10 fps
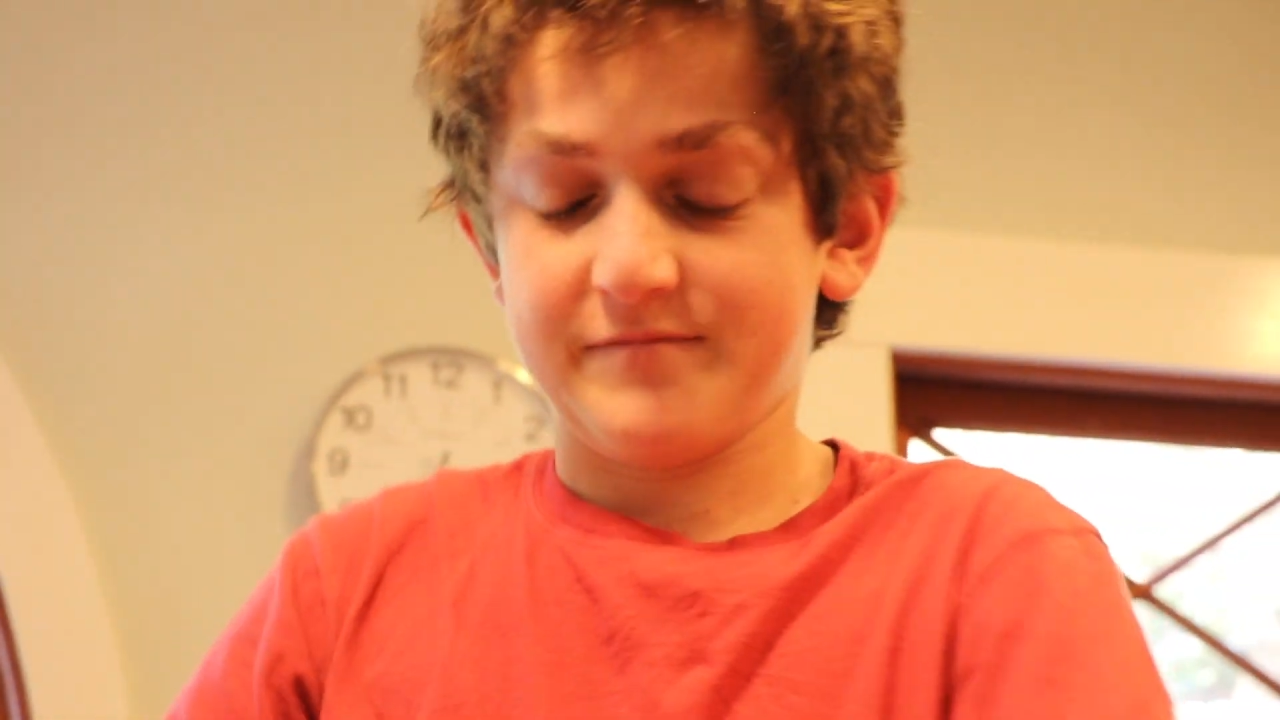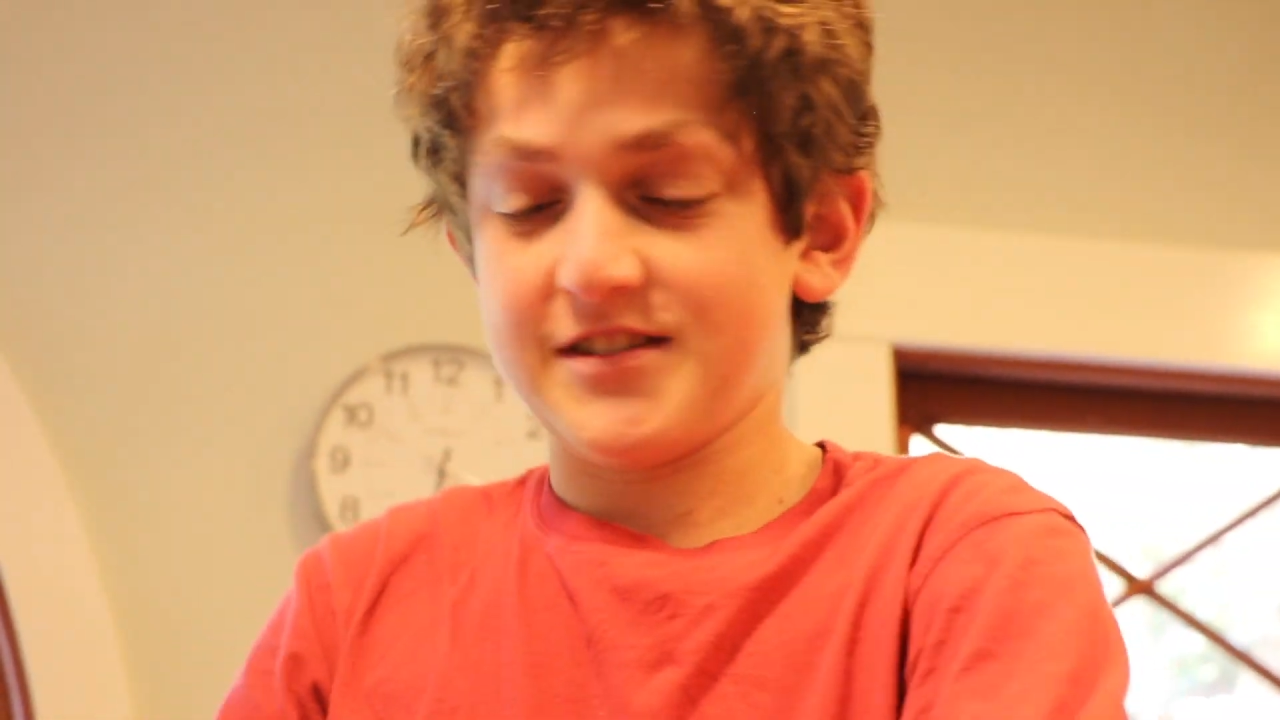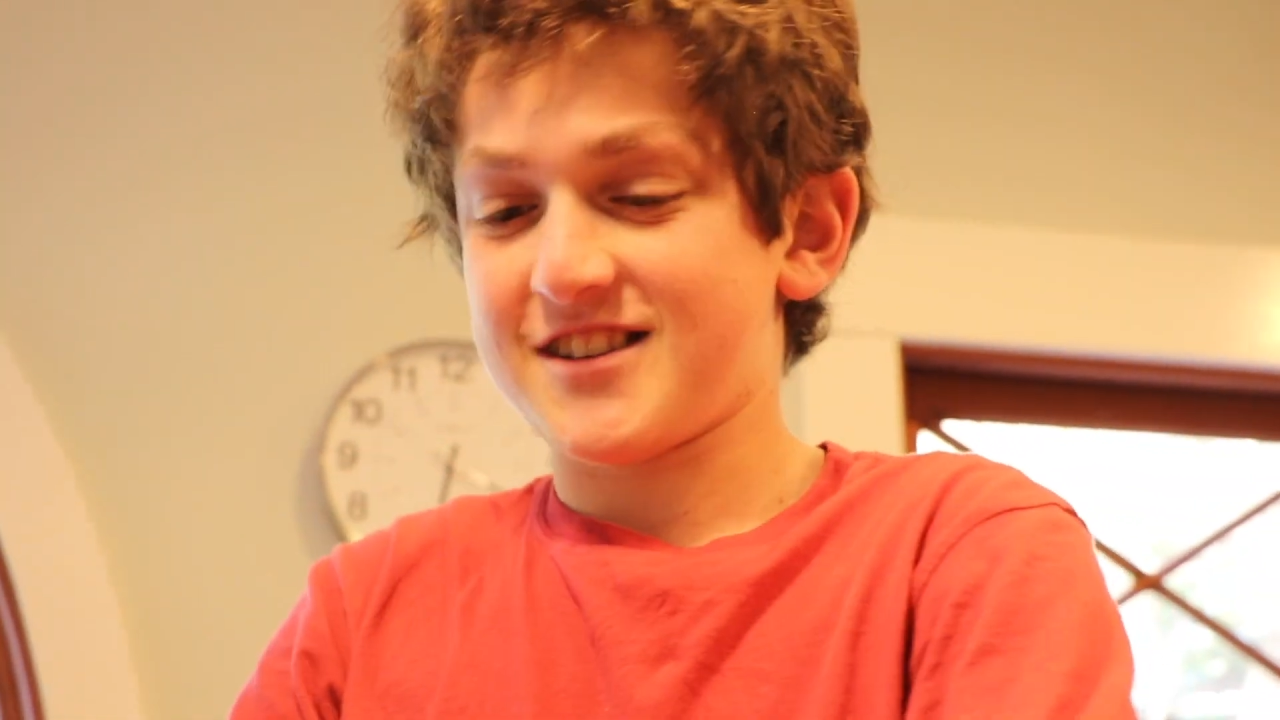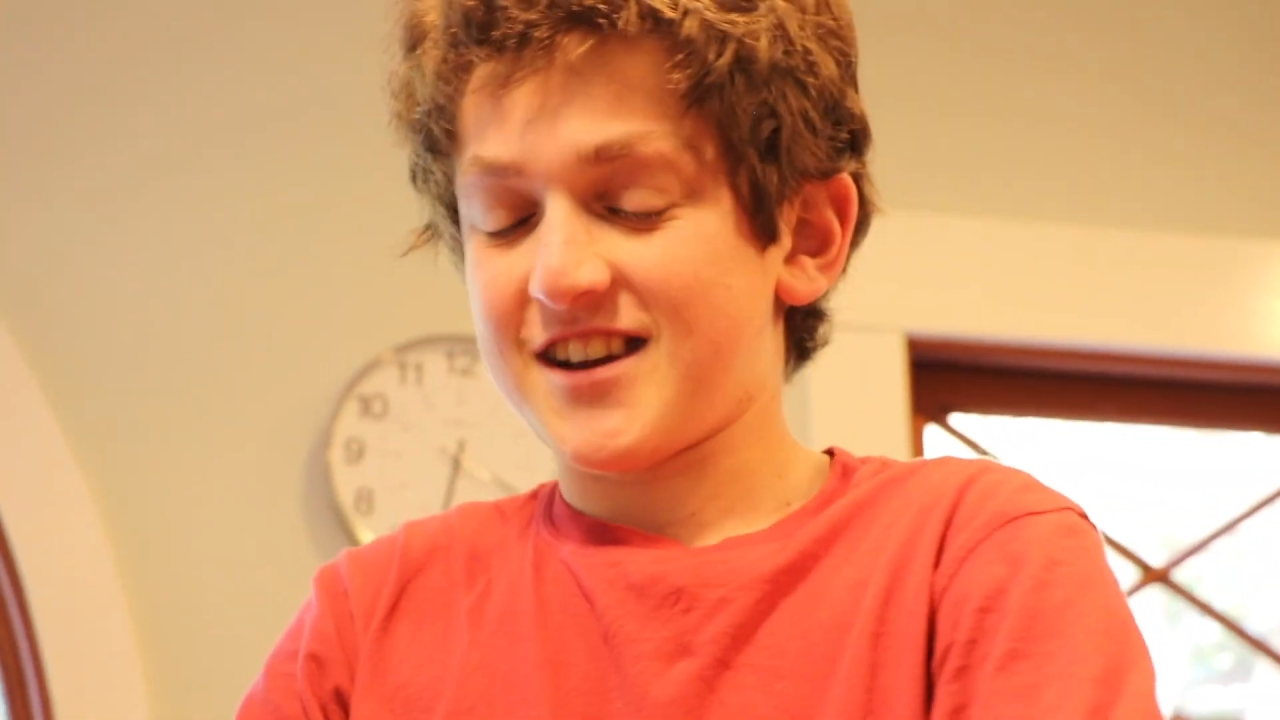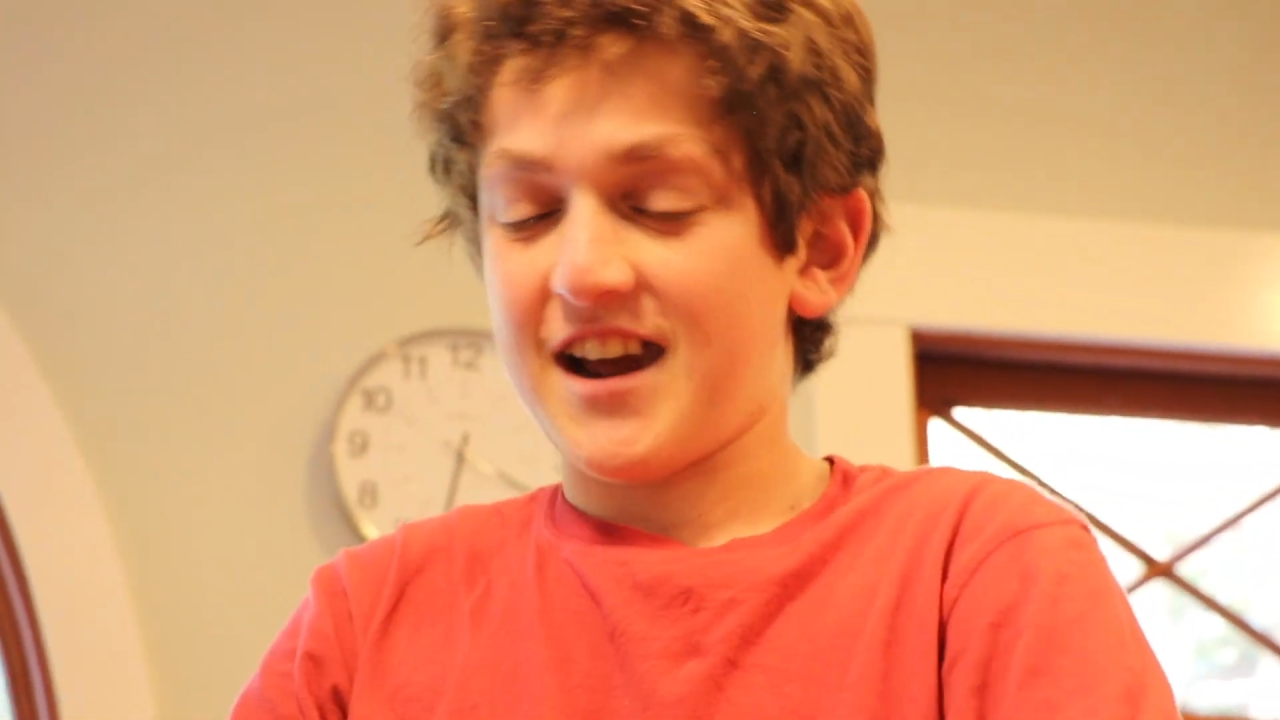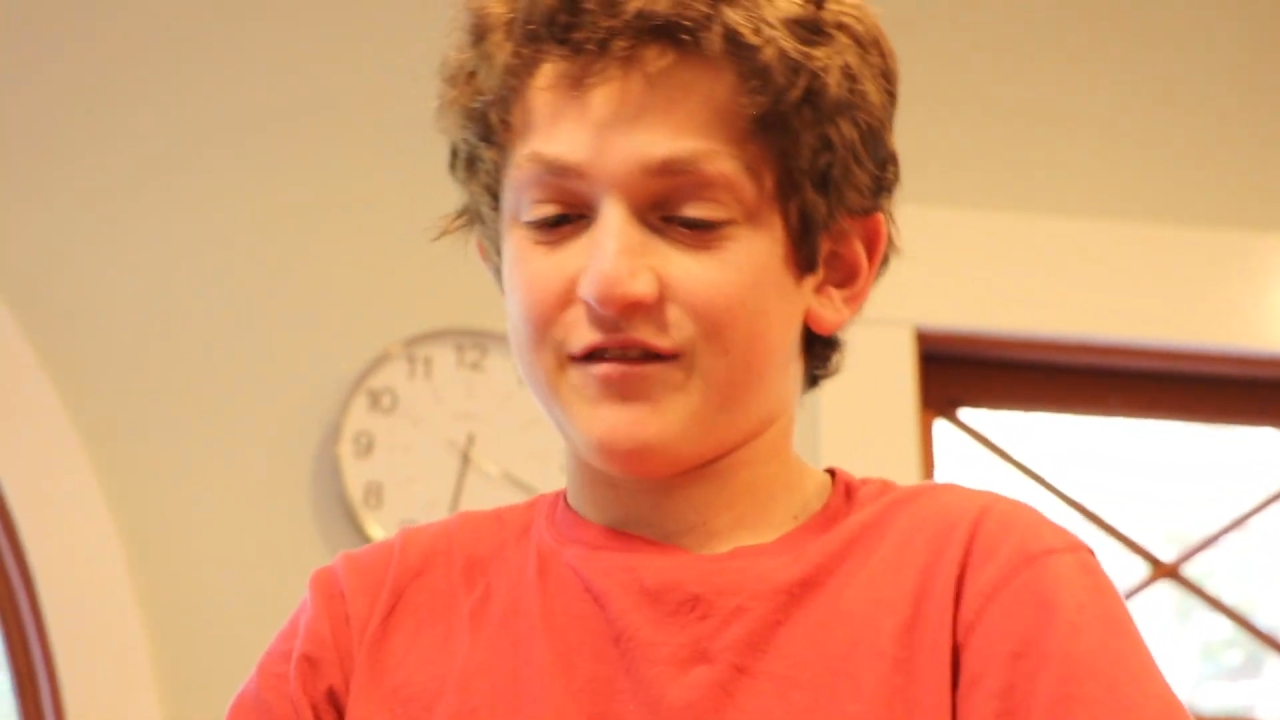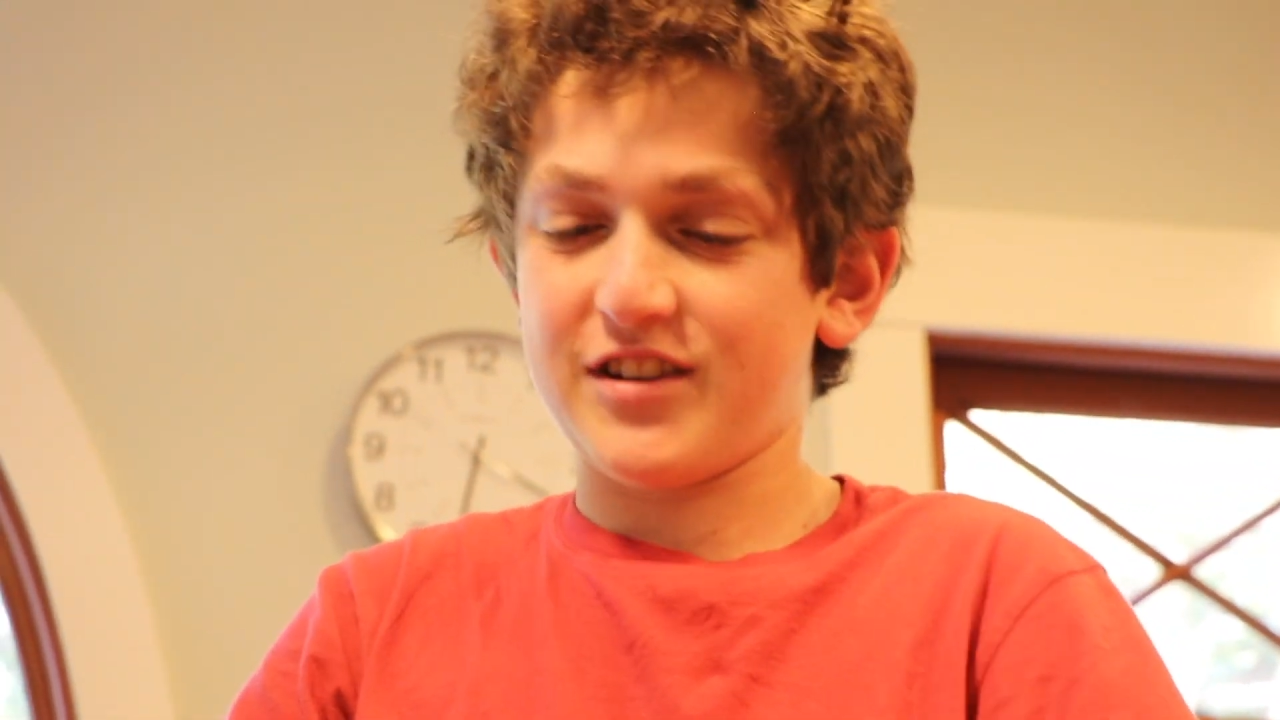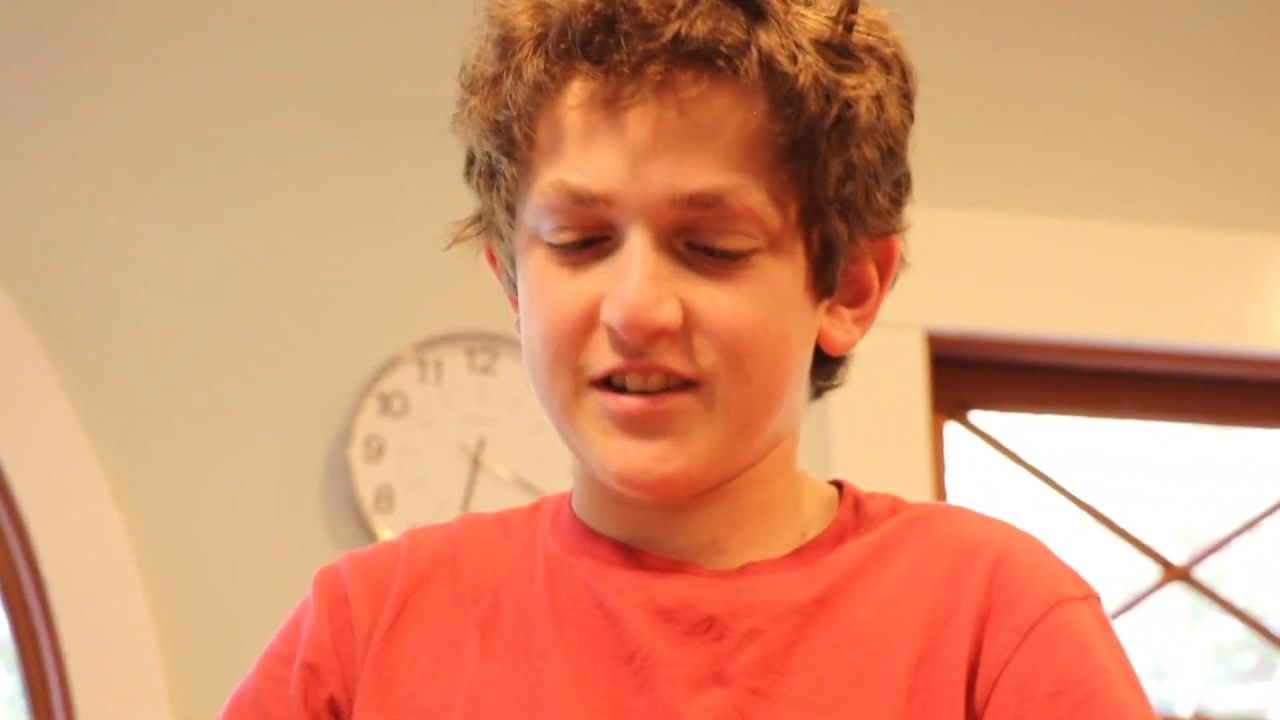I'm just gonna have to